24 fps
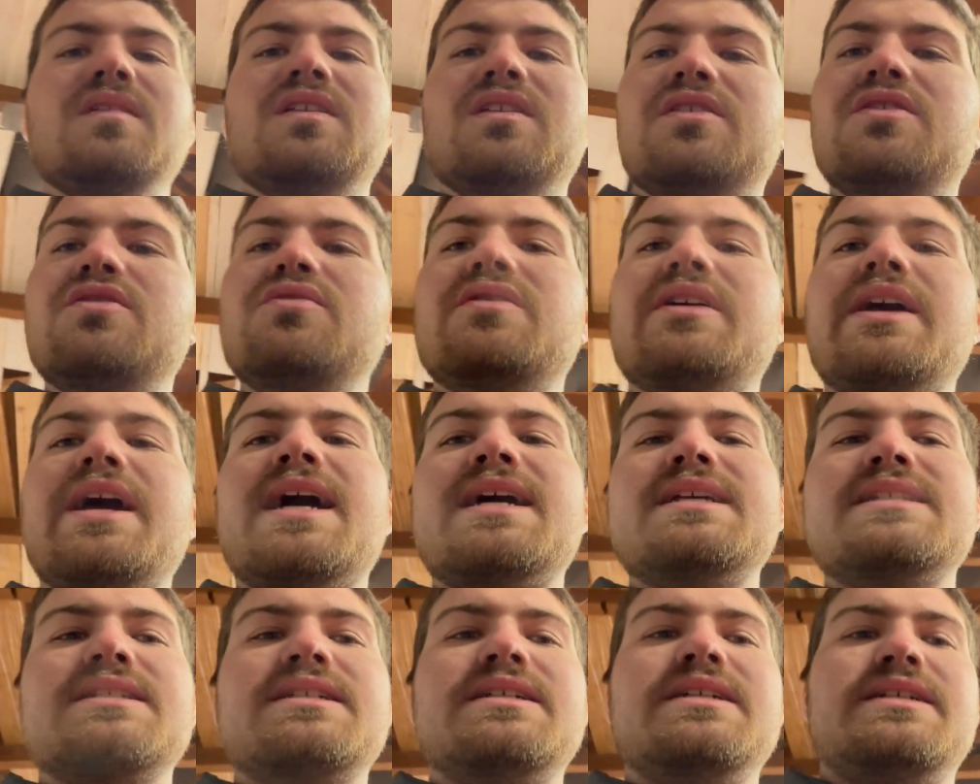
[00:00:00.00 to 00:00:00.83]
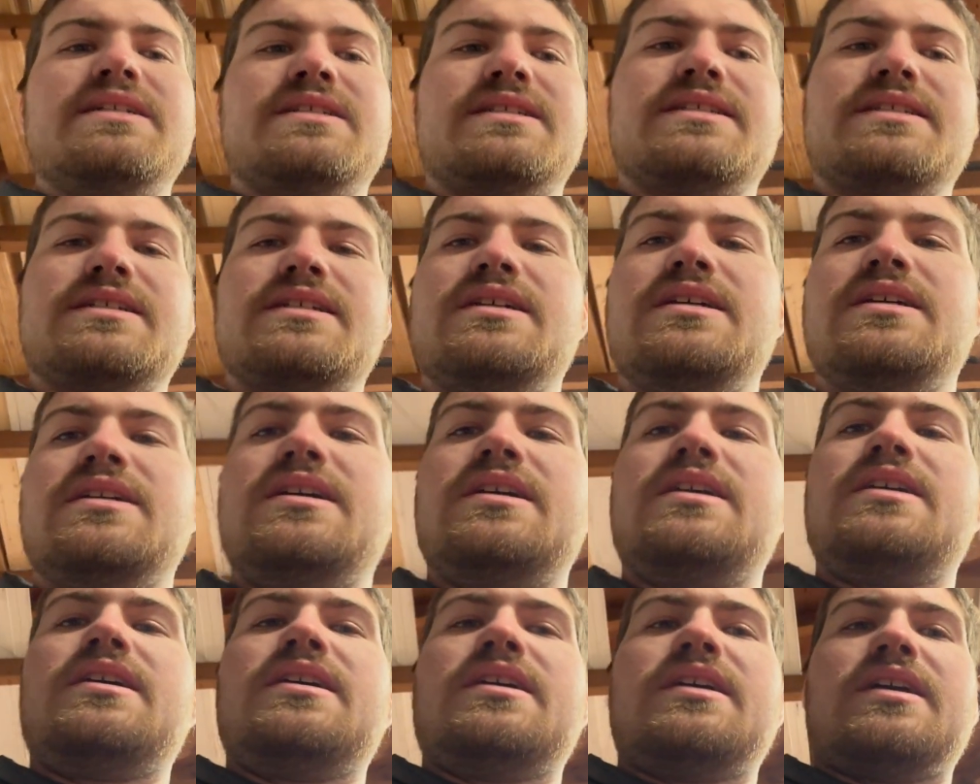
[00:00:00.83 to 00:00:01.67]
new gaskets,
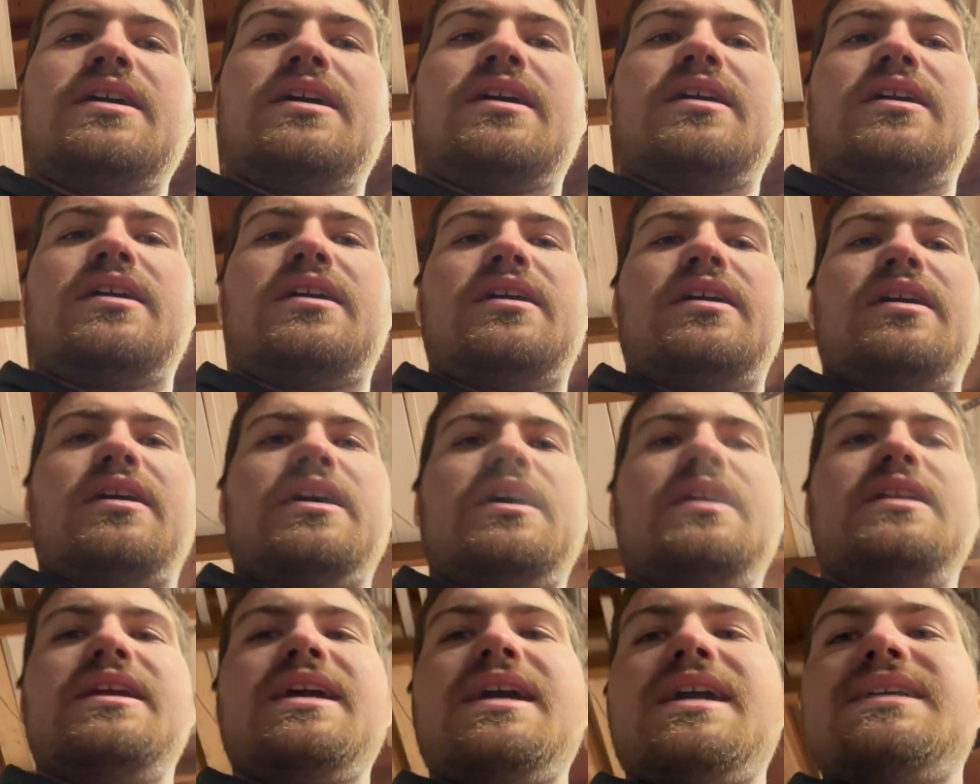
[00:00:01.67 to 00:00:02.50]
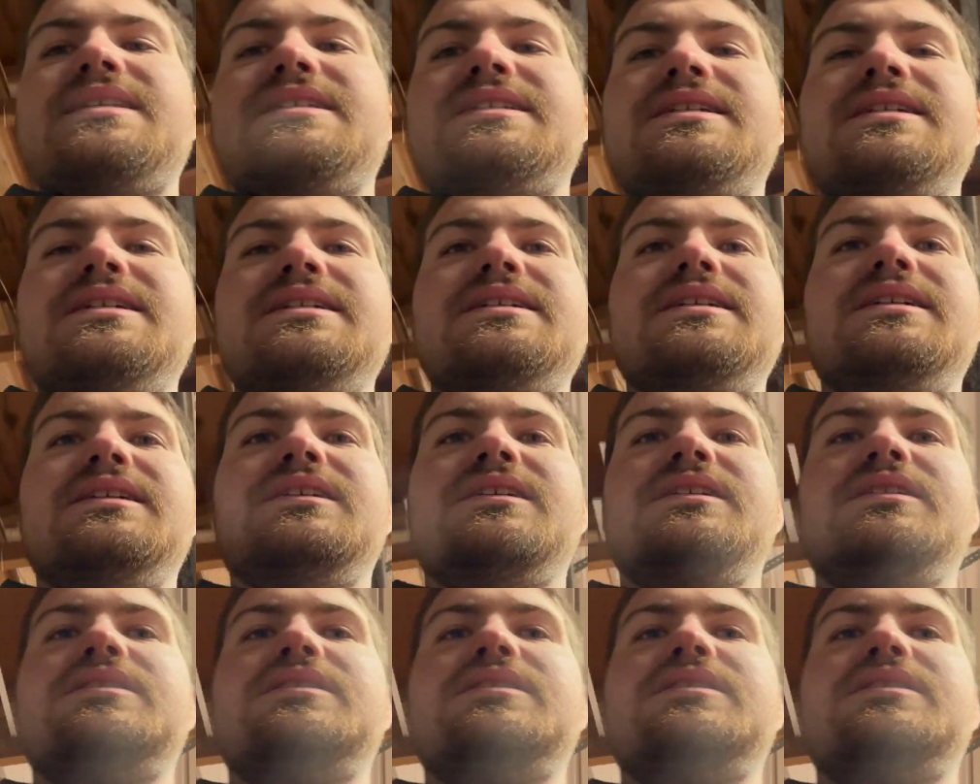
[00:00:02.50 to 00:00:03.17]
head gasket,